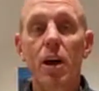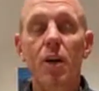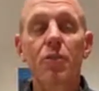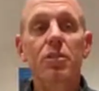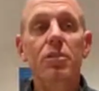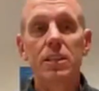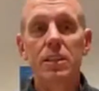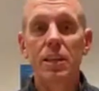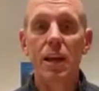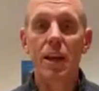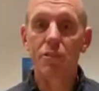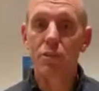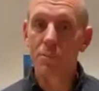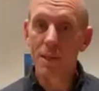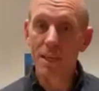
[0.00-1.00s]
obviously you
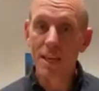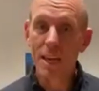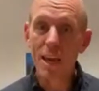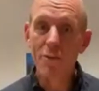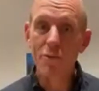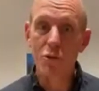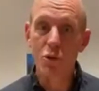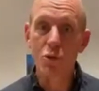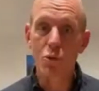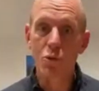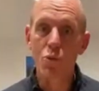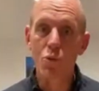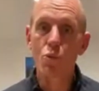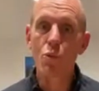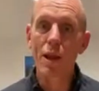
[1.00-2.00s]
have to be careful
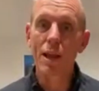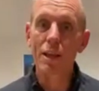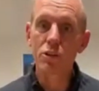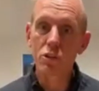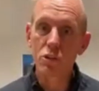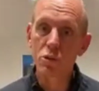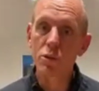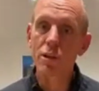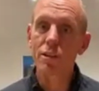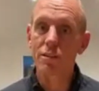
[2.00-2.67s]
when you do it.